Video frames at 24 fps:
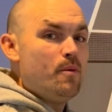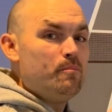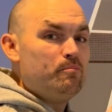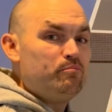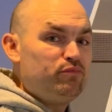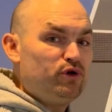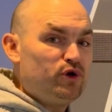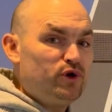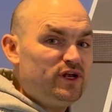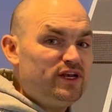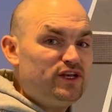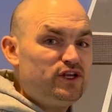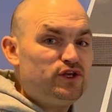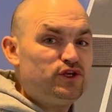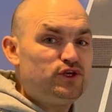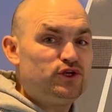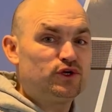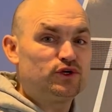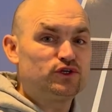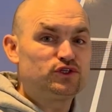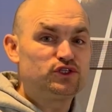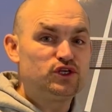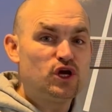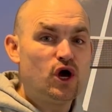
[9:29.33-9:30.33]
put
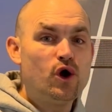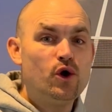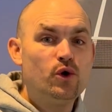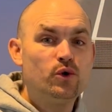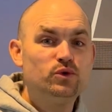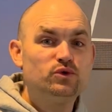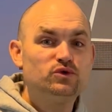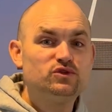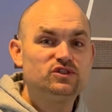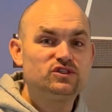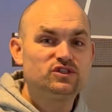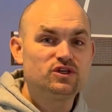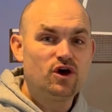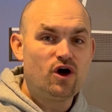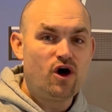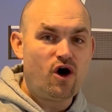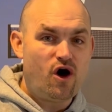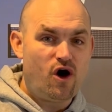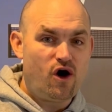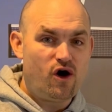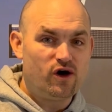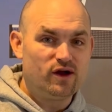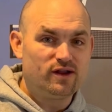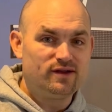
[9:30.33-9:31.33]
your toes
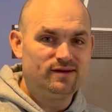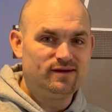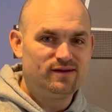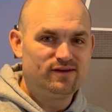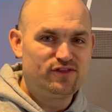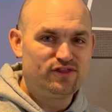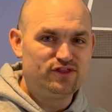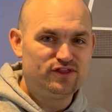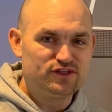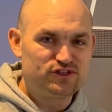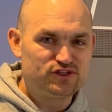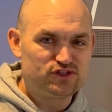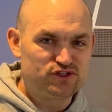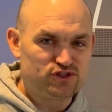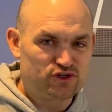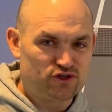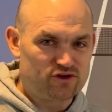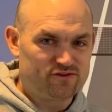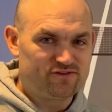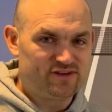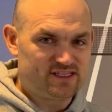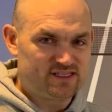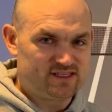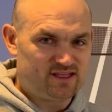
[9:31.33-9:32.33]
on the
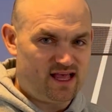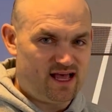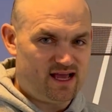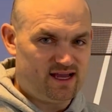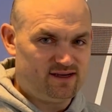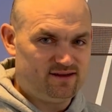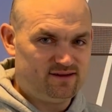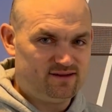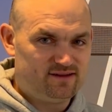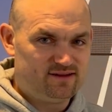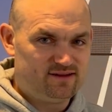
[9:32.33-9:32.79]
service line.